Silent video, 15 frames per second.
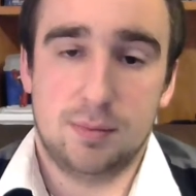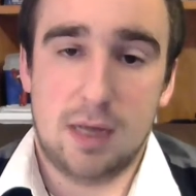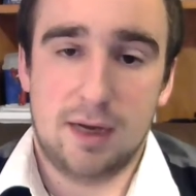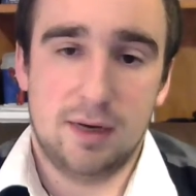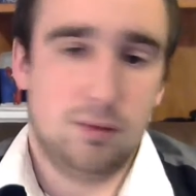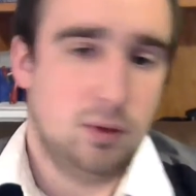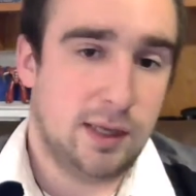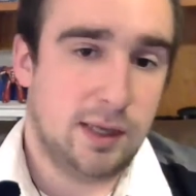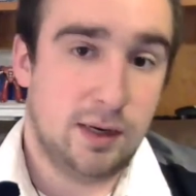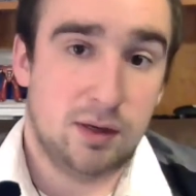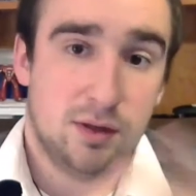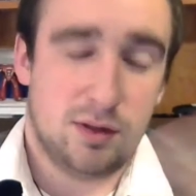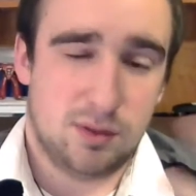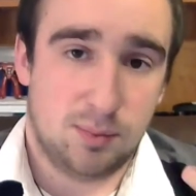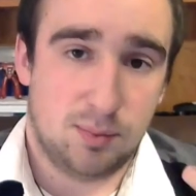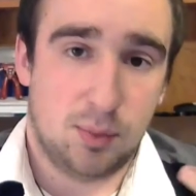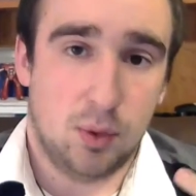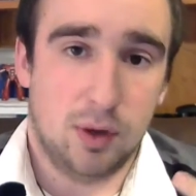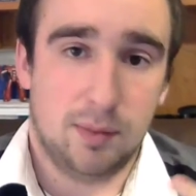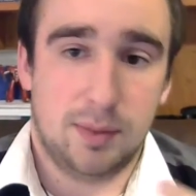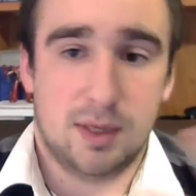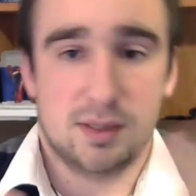I didn't really get into the
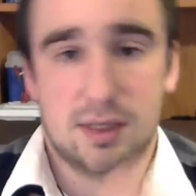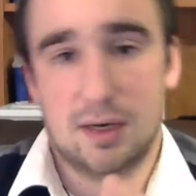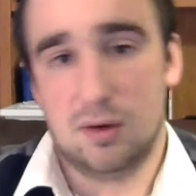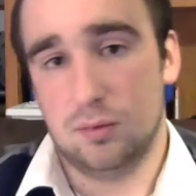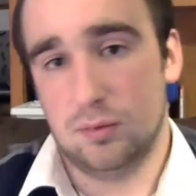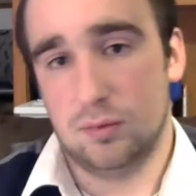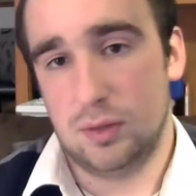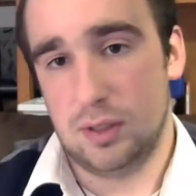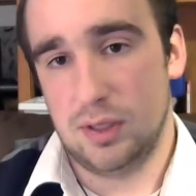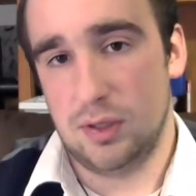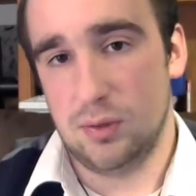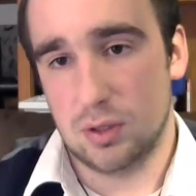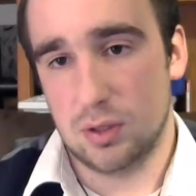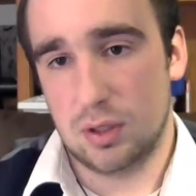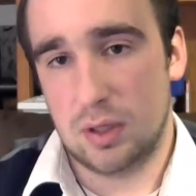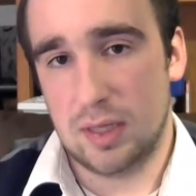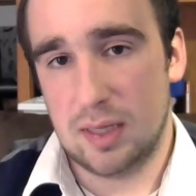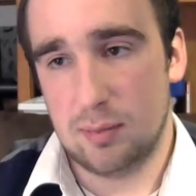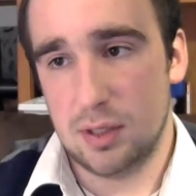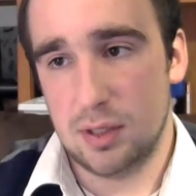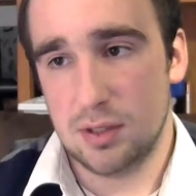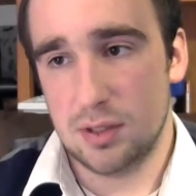support because I don't really use it all
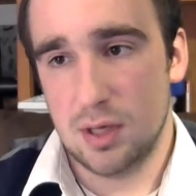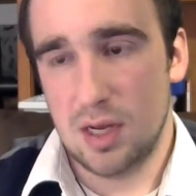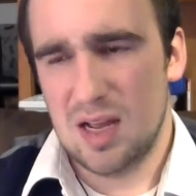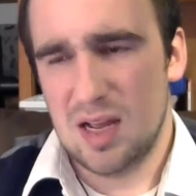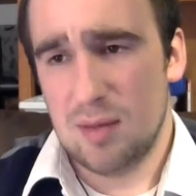that much,